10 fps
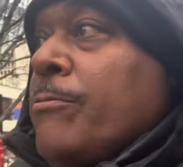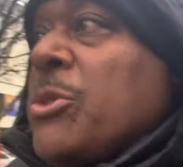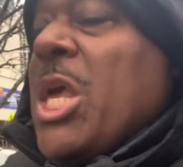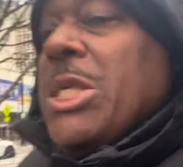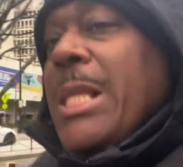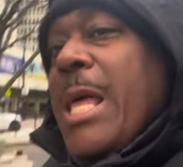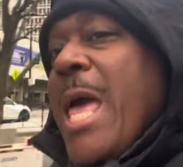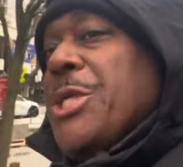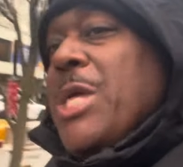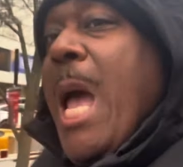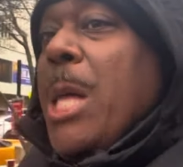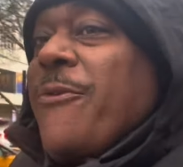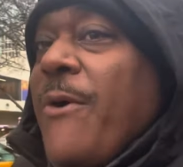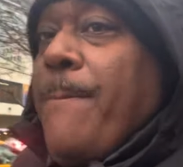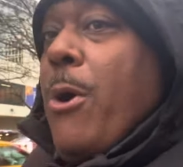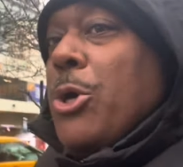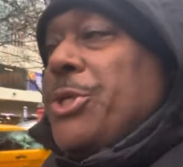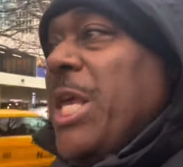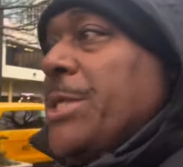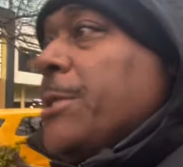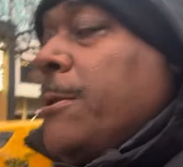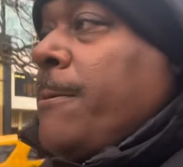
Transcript: his last college football season.